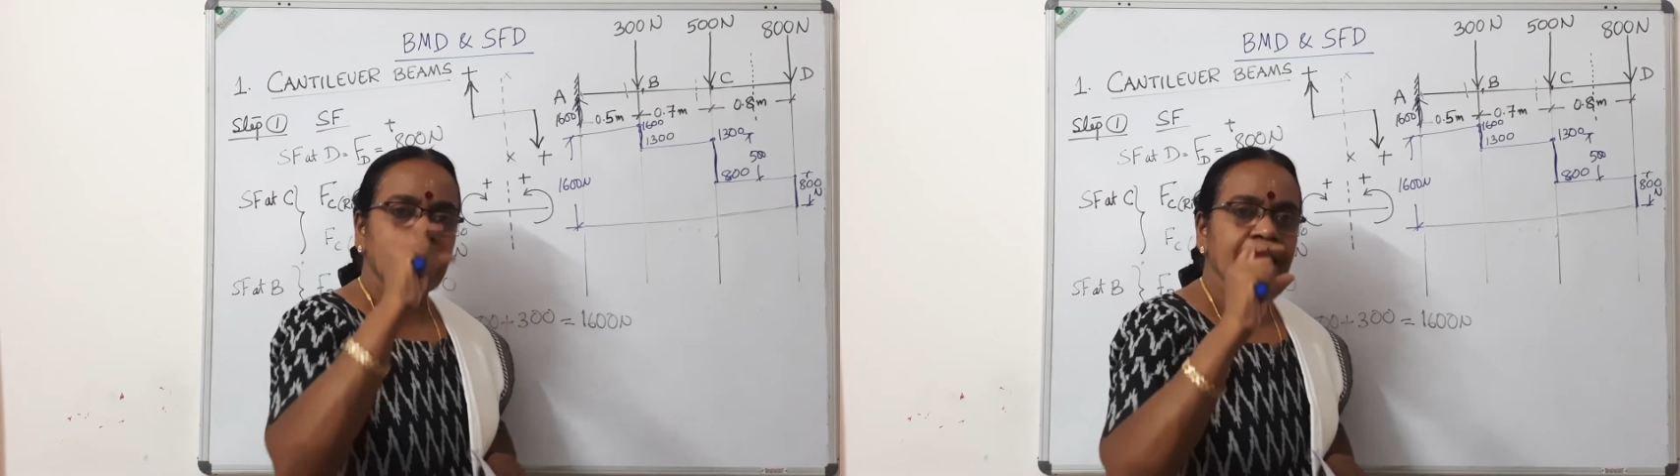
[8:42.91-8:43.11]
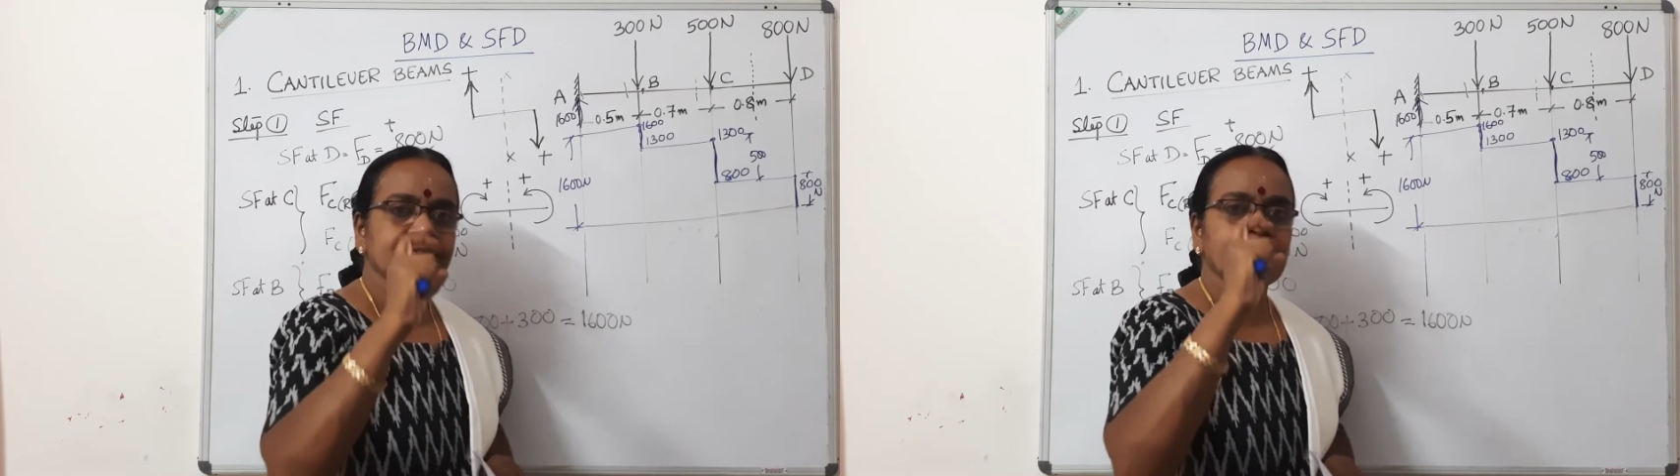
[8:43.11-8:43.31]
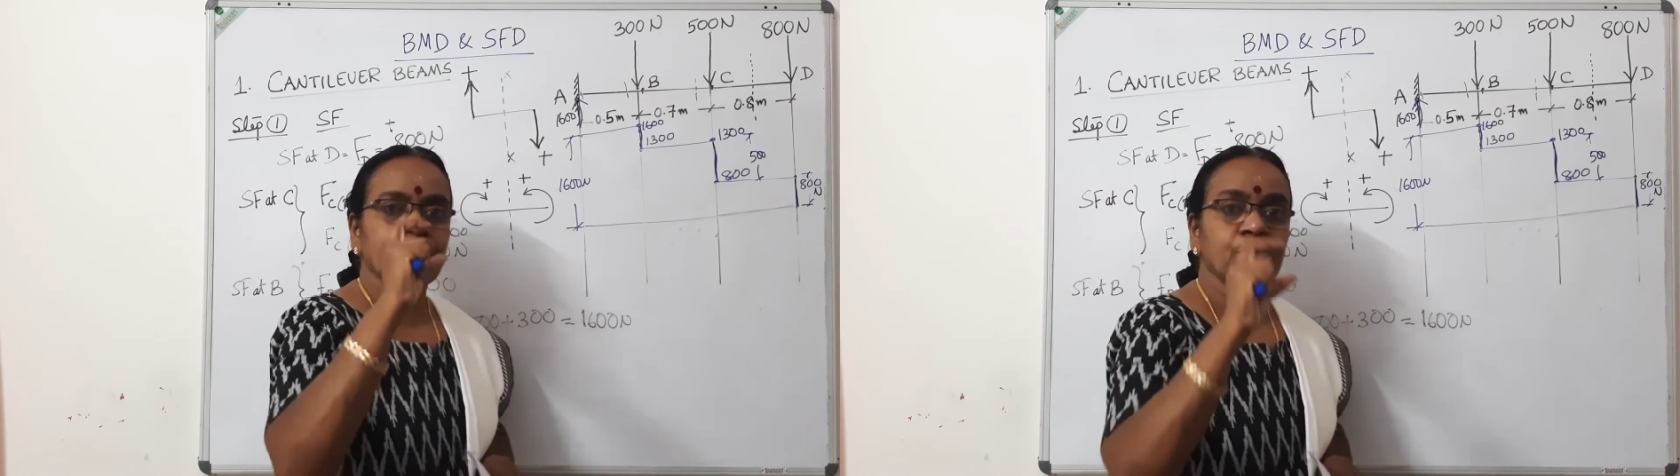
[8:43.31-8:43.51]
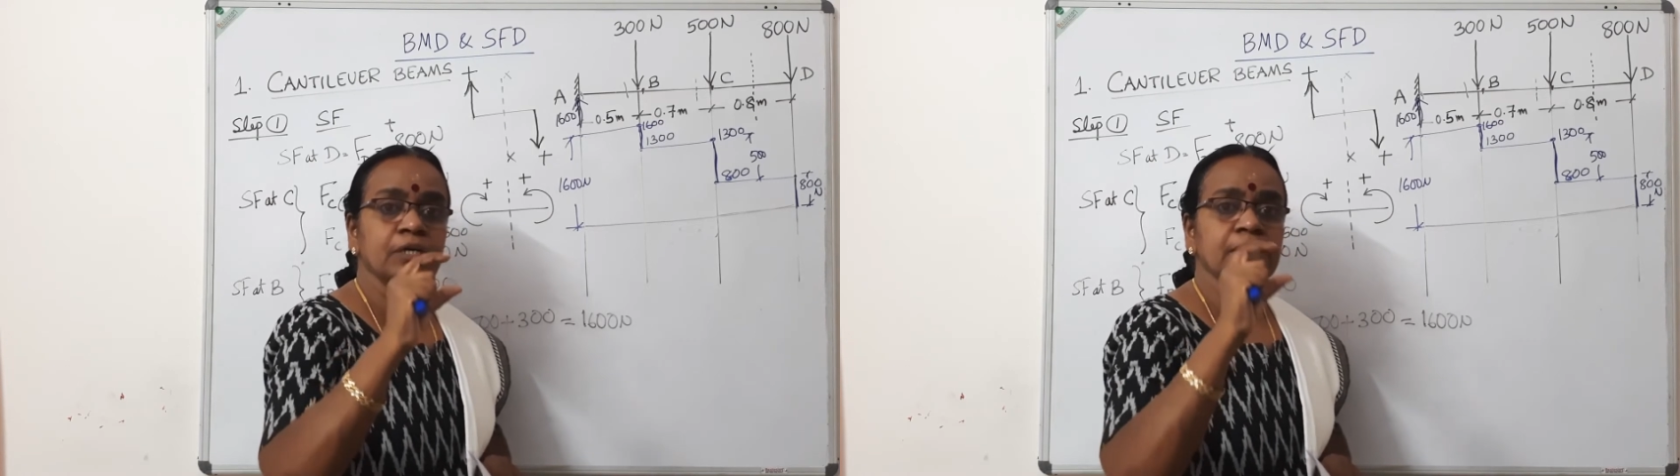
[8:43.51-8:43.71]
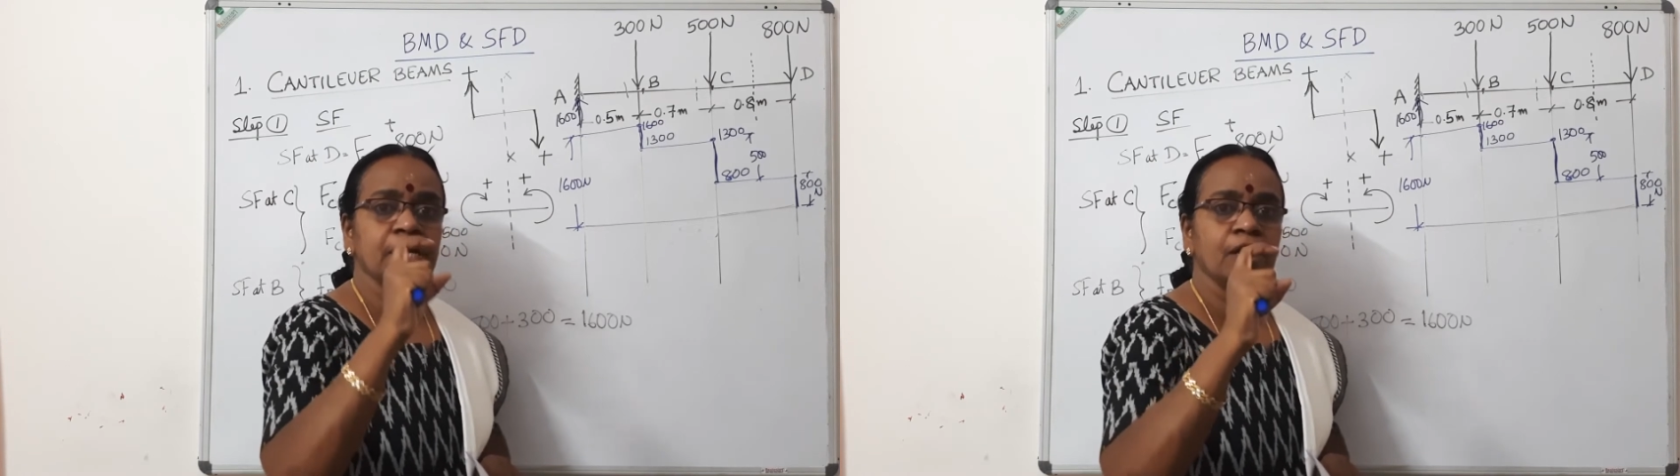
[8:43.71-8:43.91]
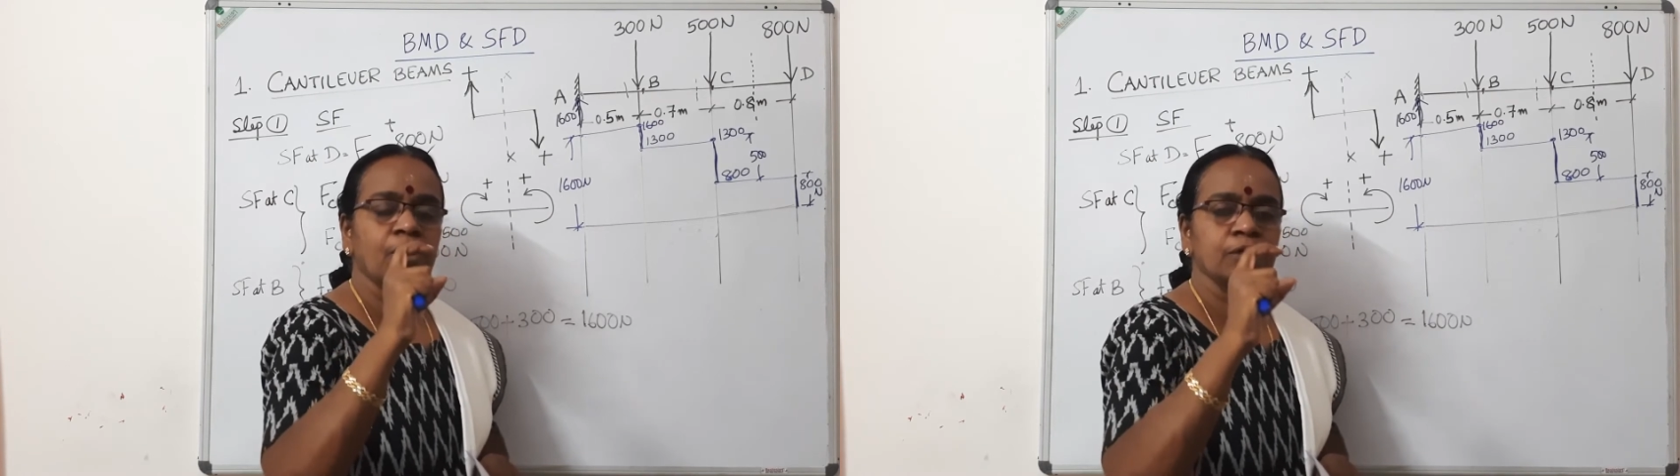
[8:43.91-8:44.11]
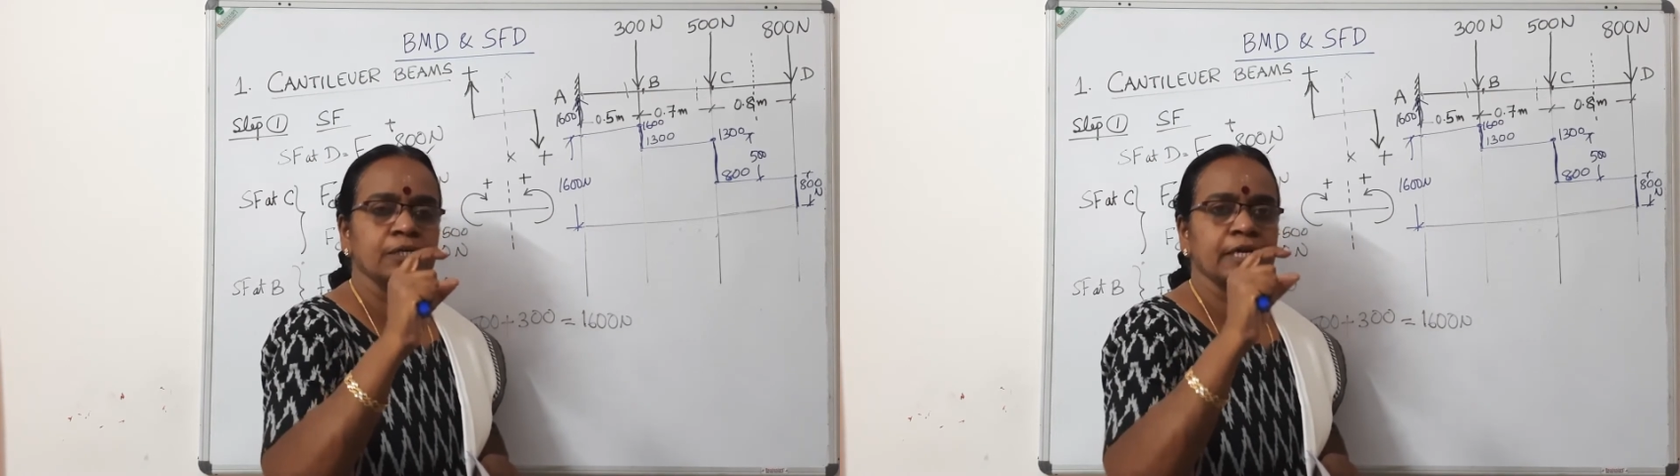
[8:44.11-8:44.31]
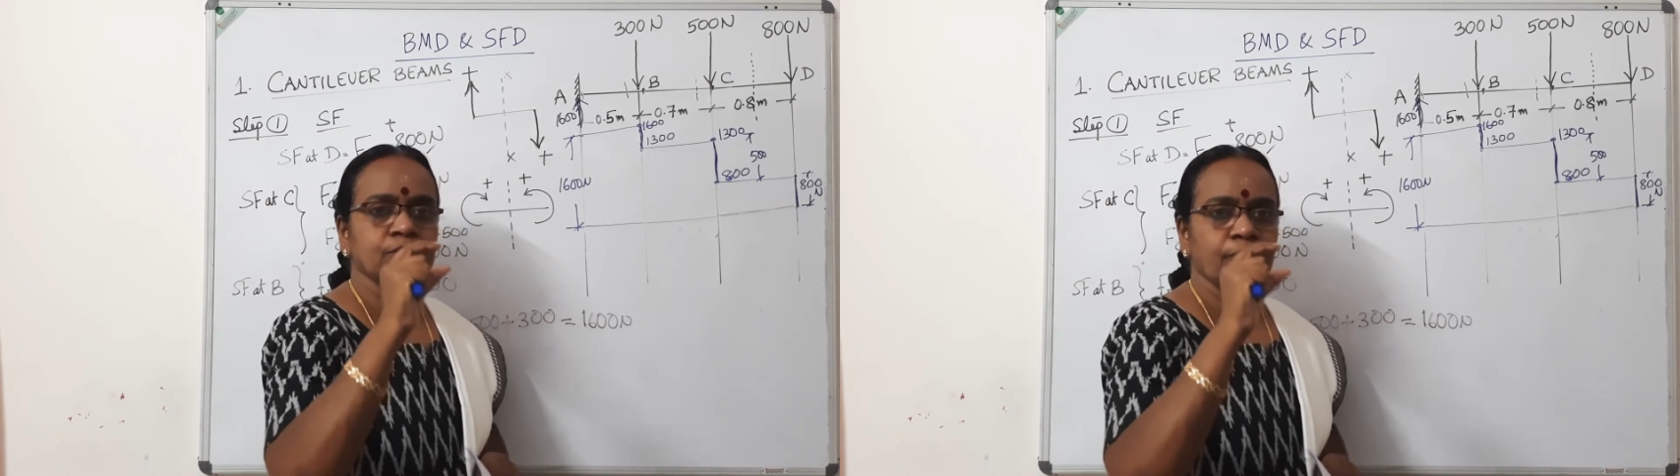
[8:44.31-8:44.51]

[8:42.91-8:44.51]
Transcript: has a vertical ordinate